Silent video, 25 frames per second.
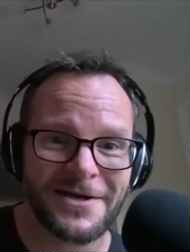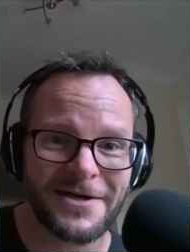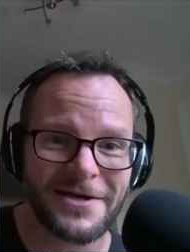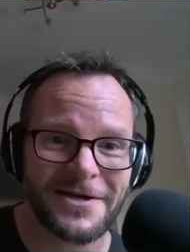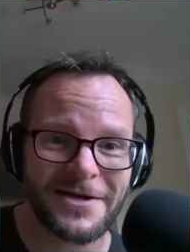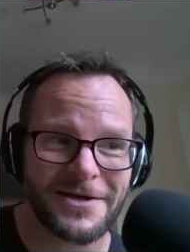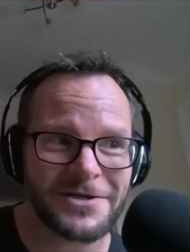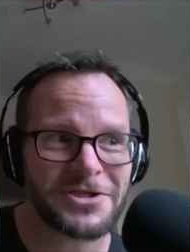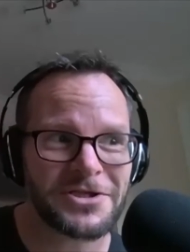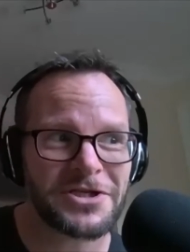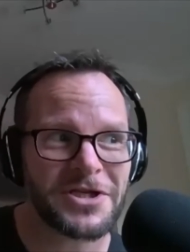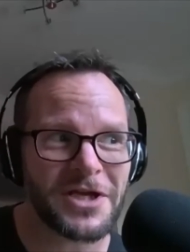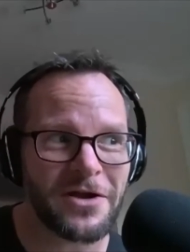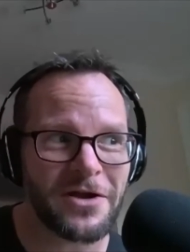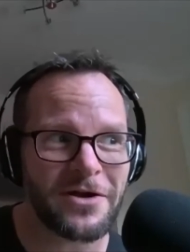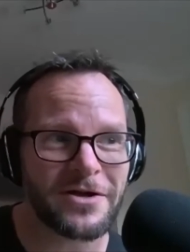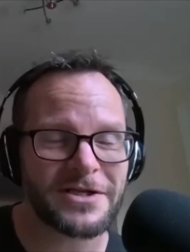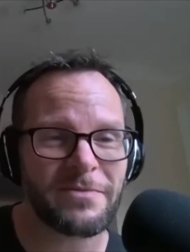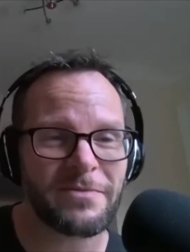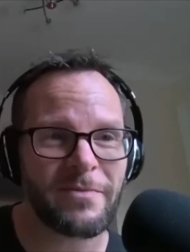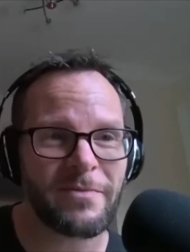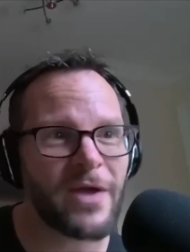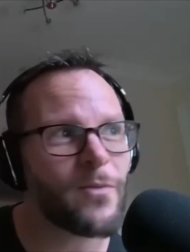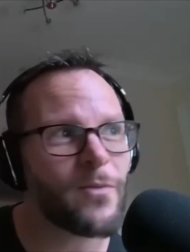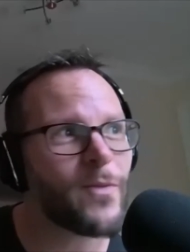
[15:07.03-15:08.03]
And she looked at
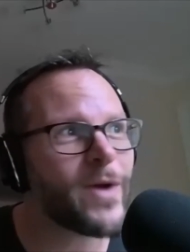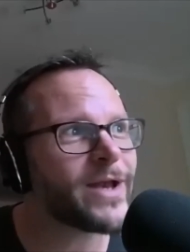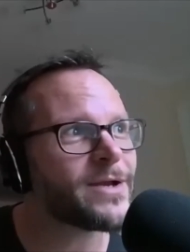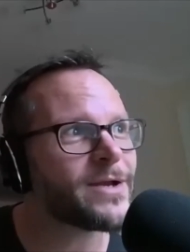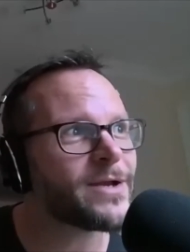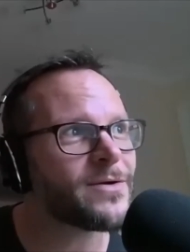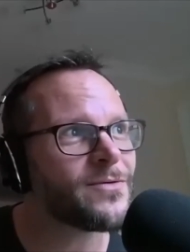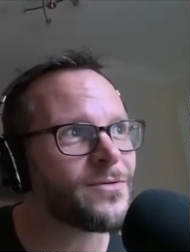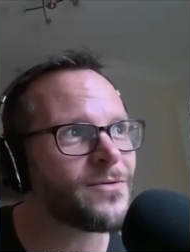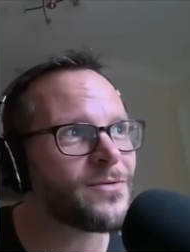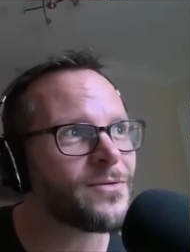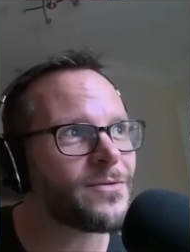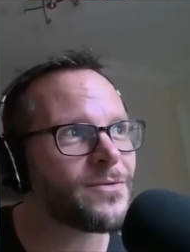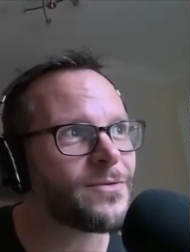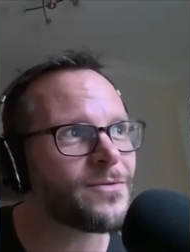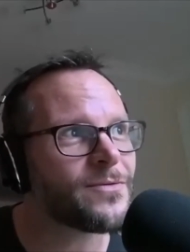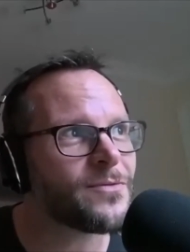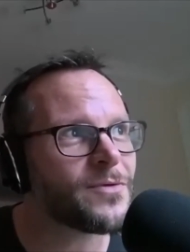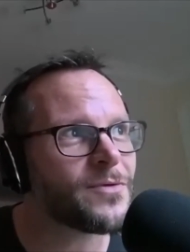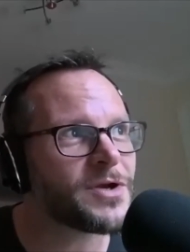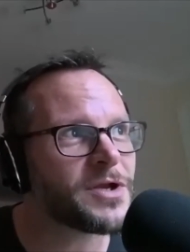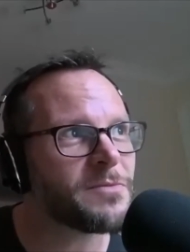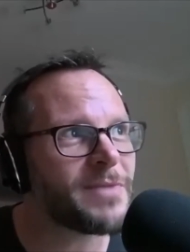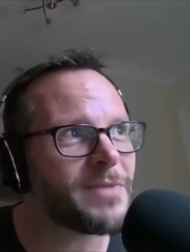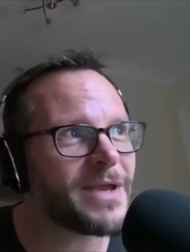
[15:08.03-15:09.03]
me and went, what
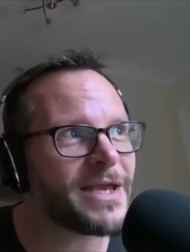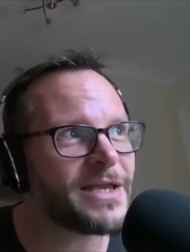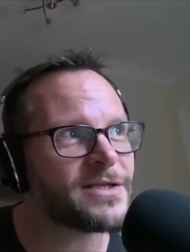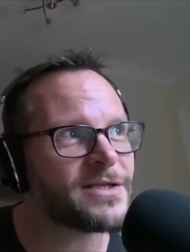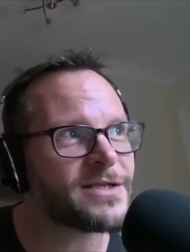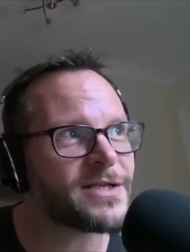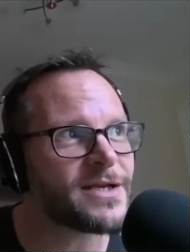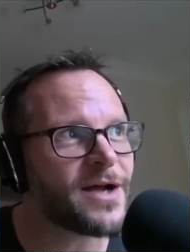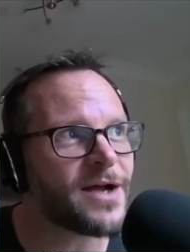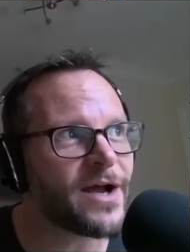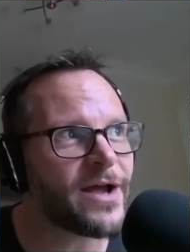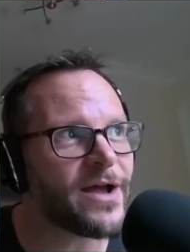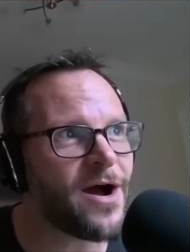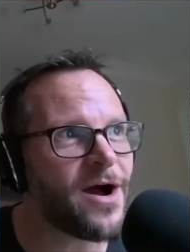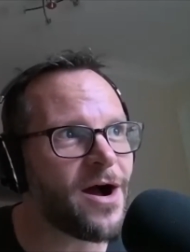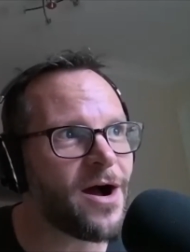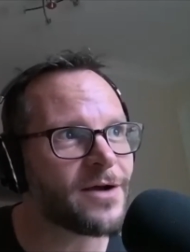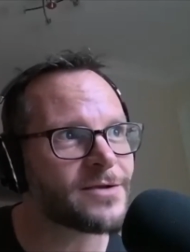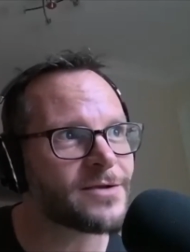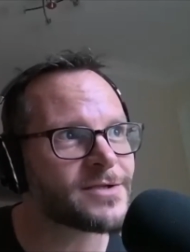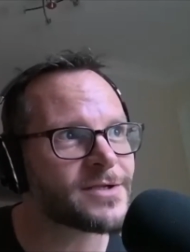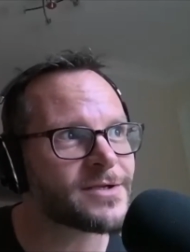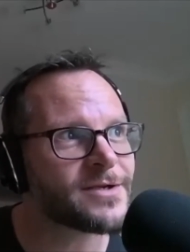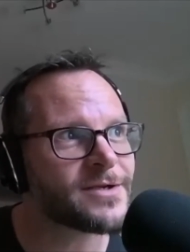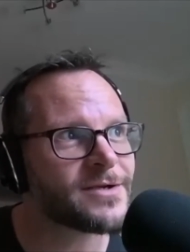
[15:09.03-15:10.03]
do you mean, did I
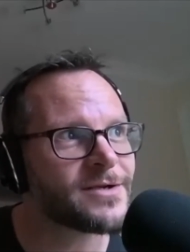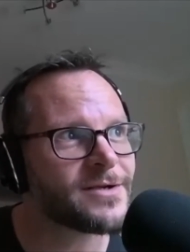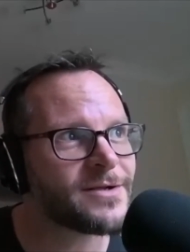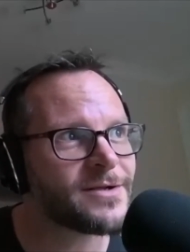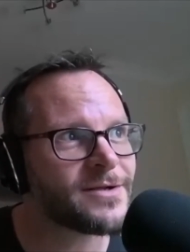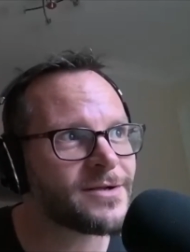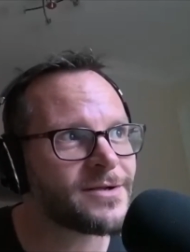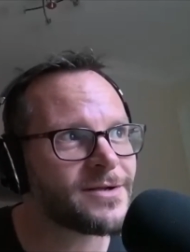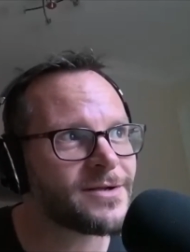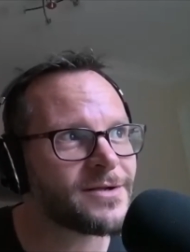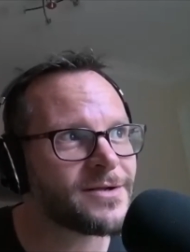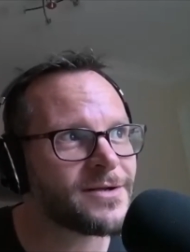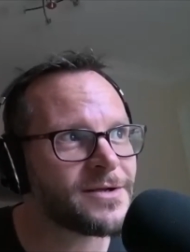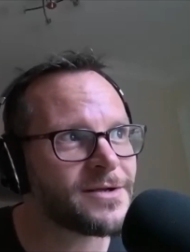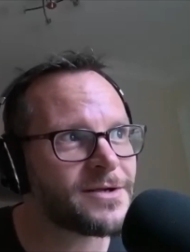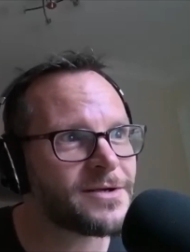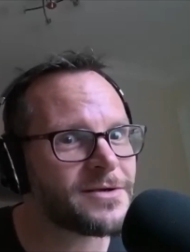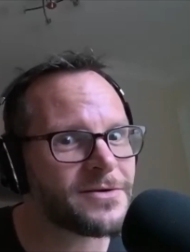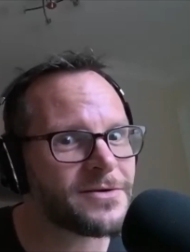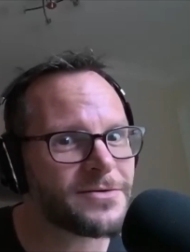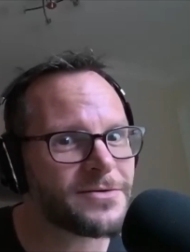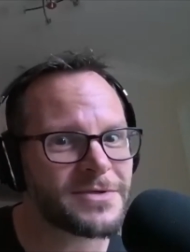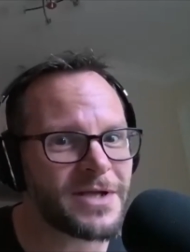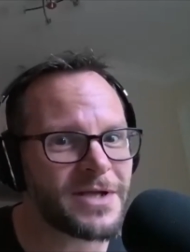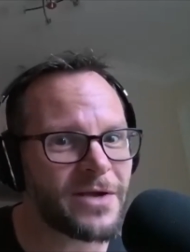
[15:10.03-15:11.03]
ask? I
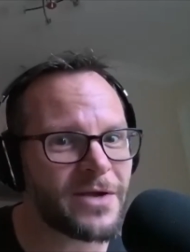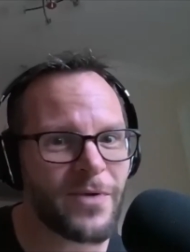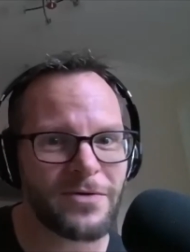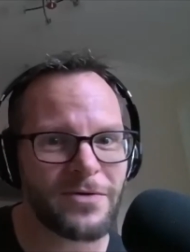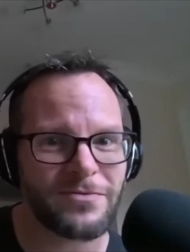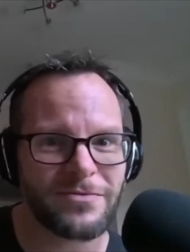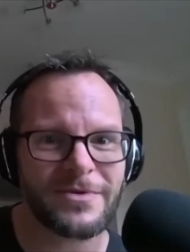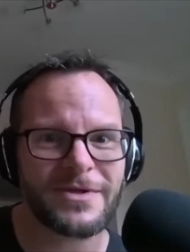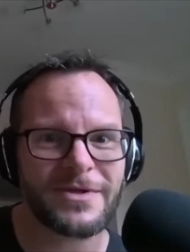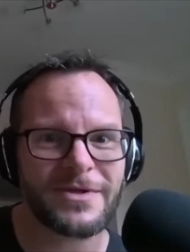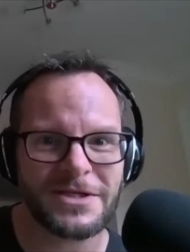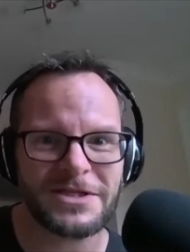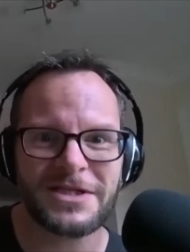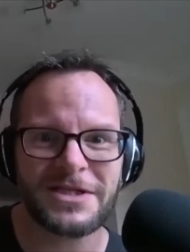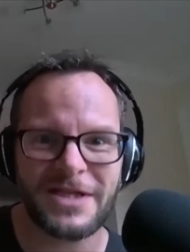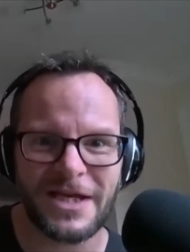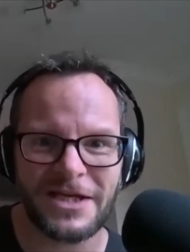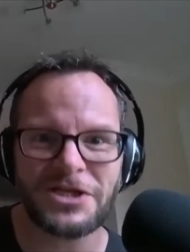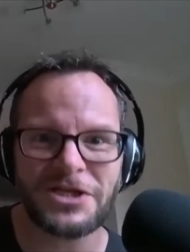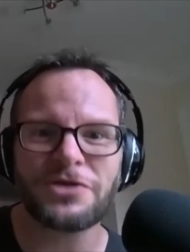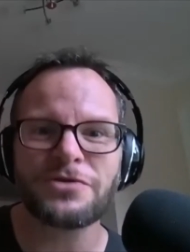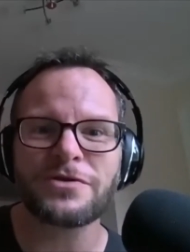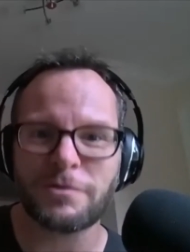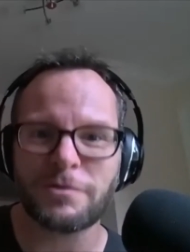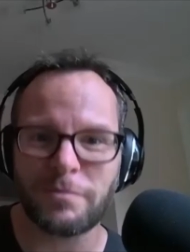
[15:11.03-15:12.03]
was like, well, did
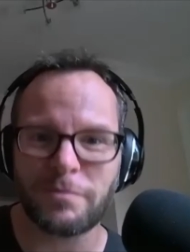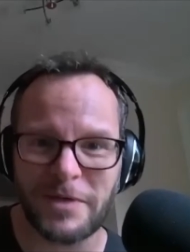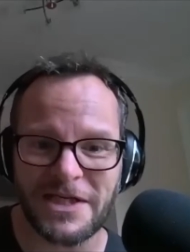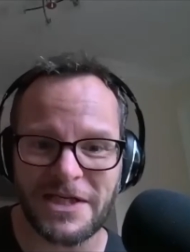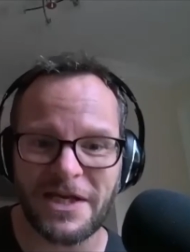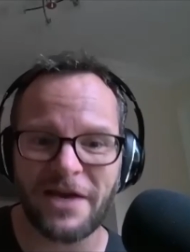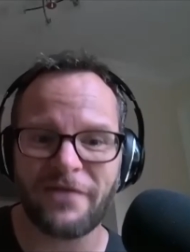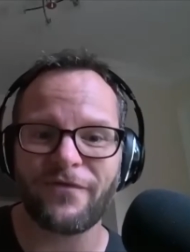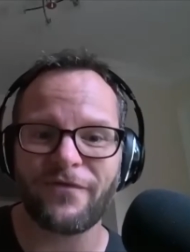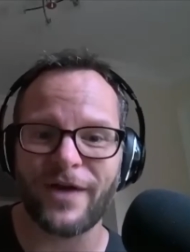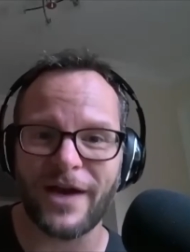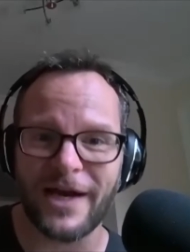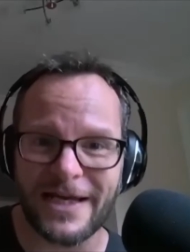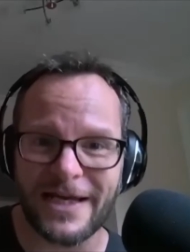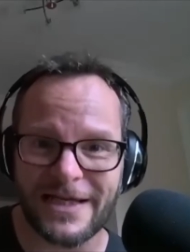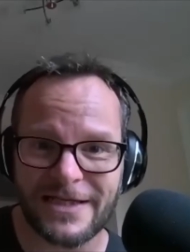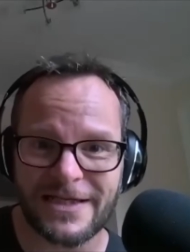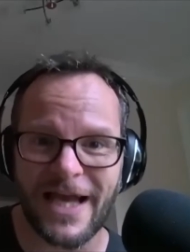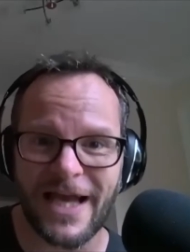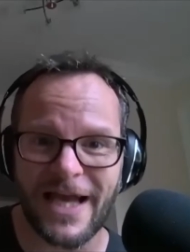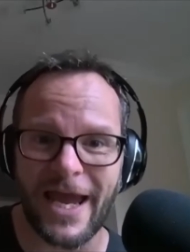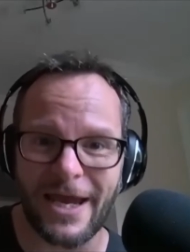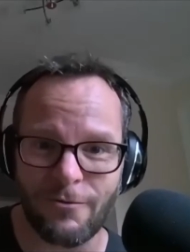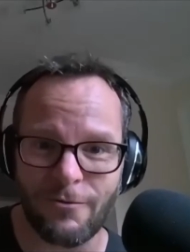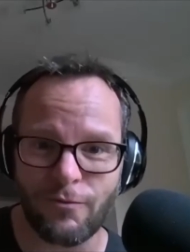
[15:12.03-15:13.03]
you specifically
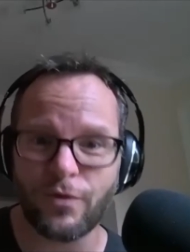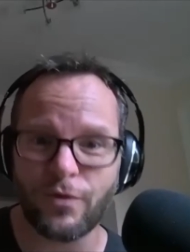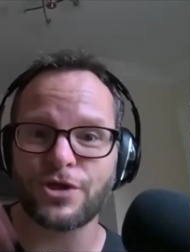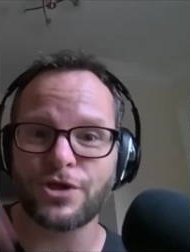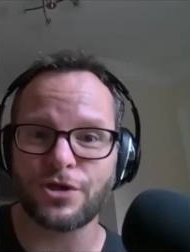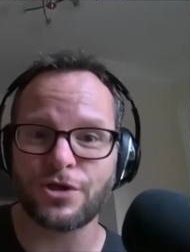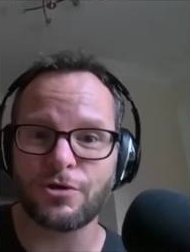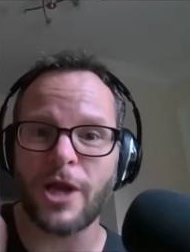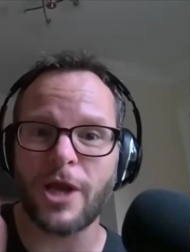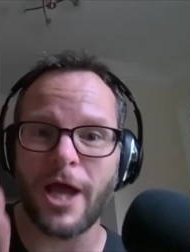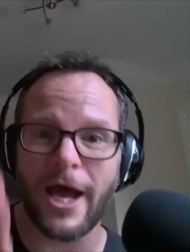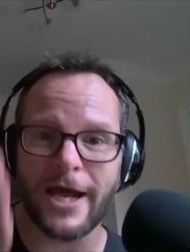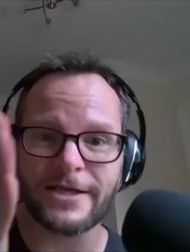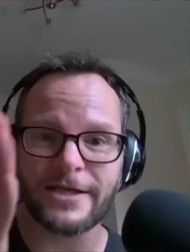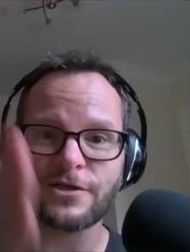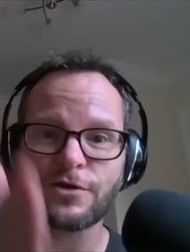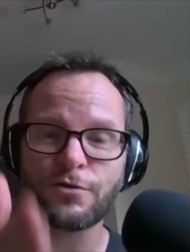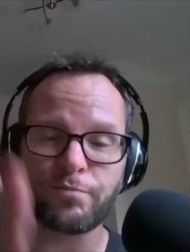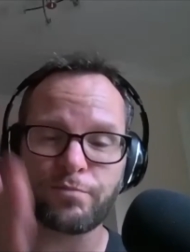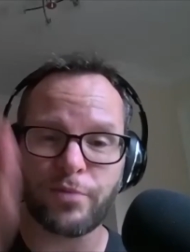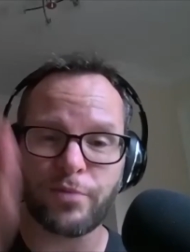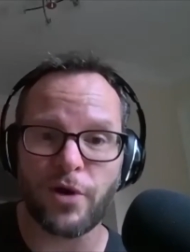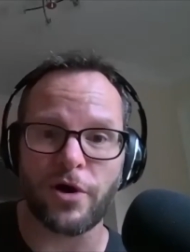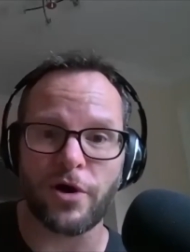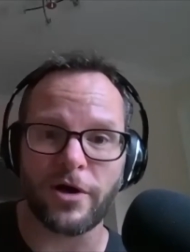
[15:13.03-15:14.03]
say, would you like to
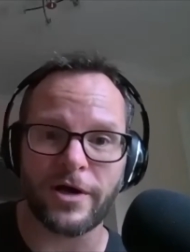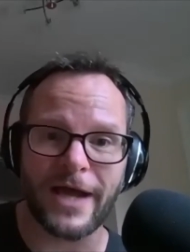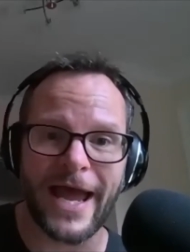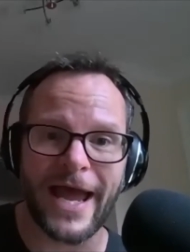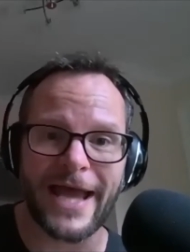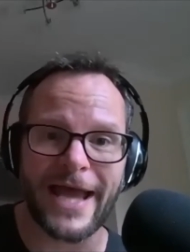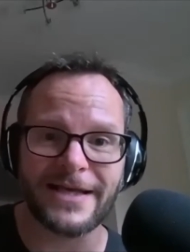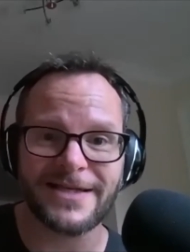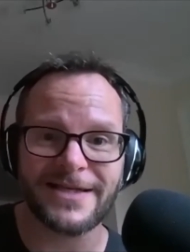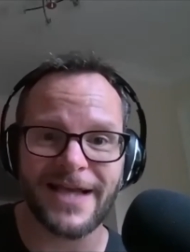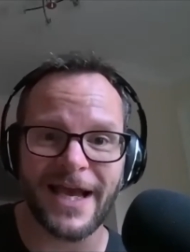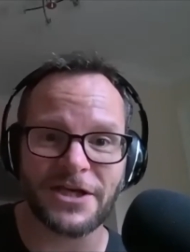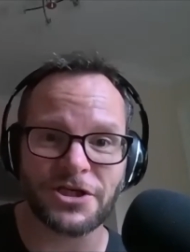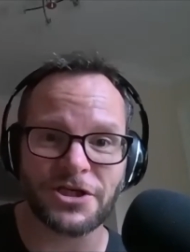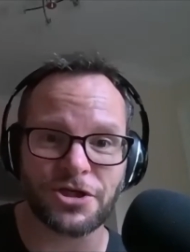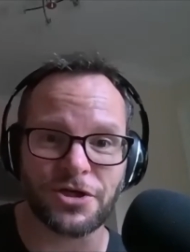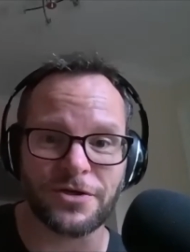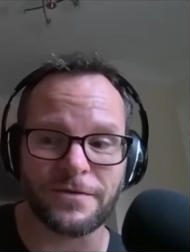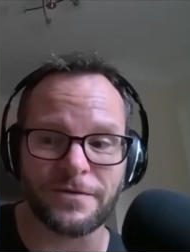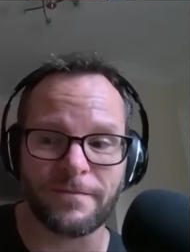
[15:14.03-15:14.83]
book a session?